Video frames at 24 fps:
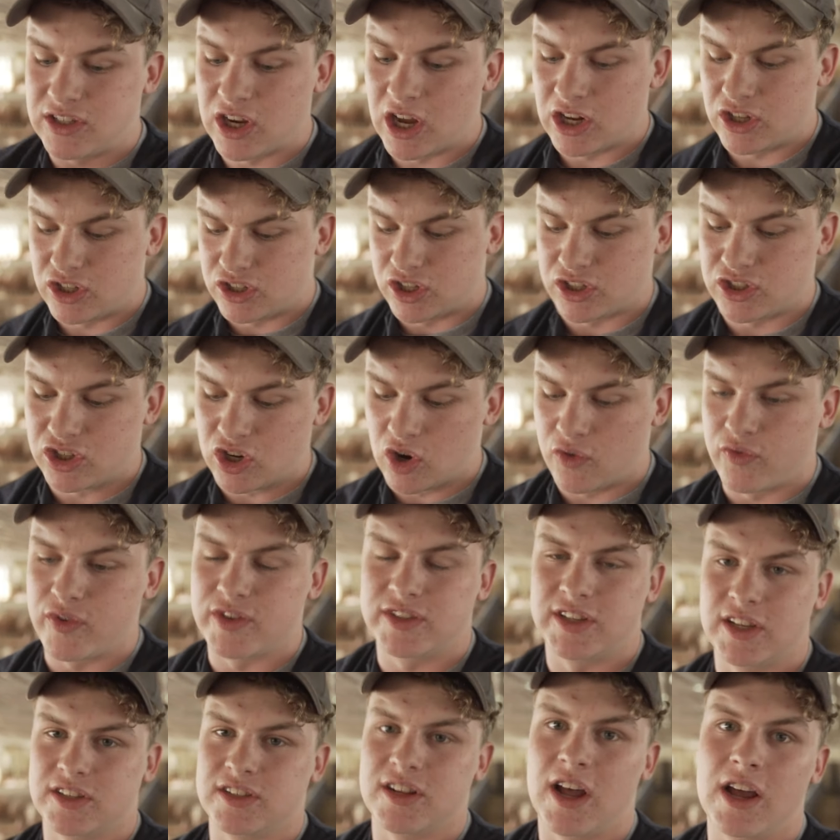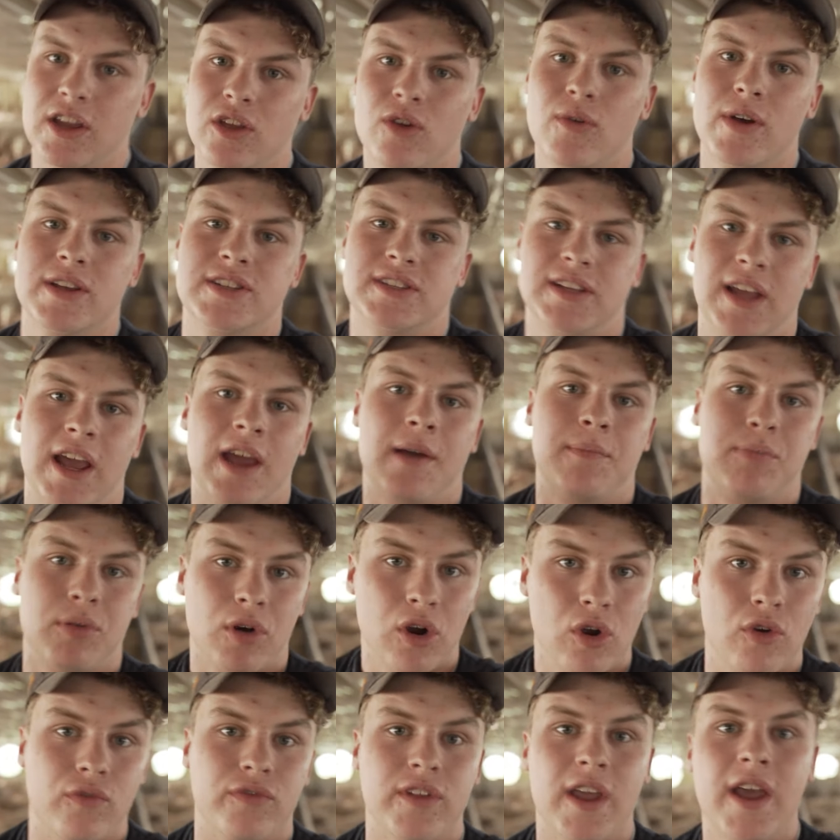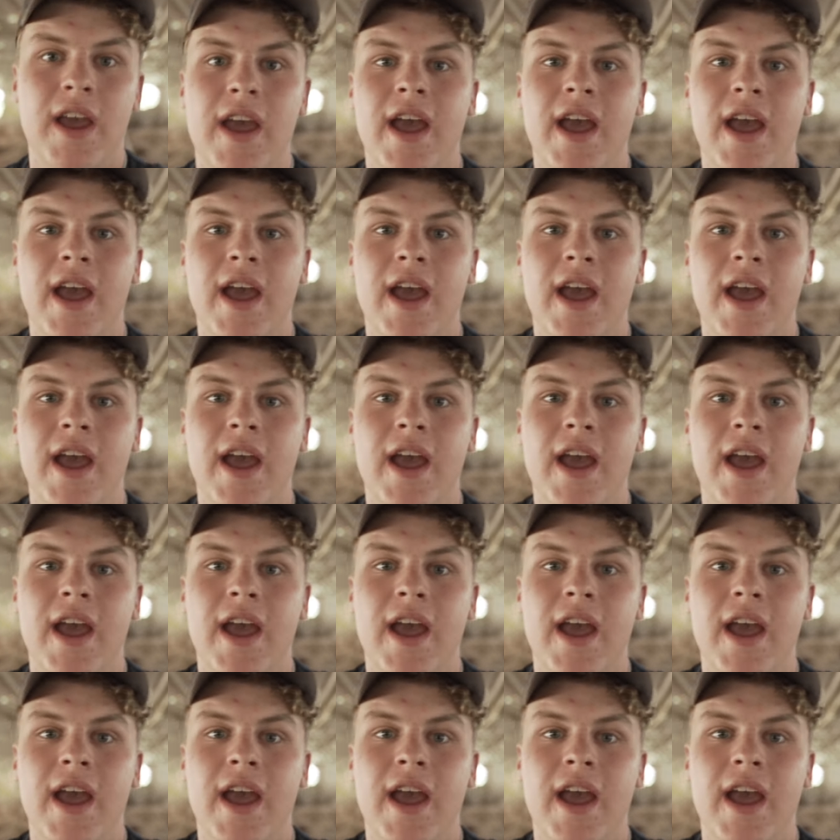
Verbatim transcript: touched a surface that's not USDA approved.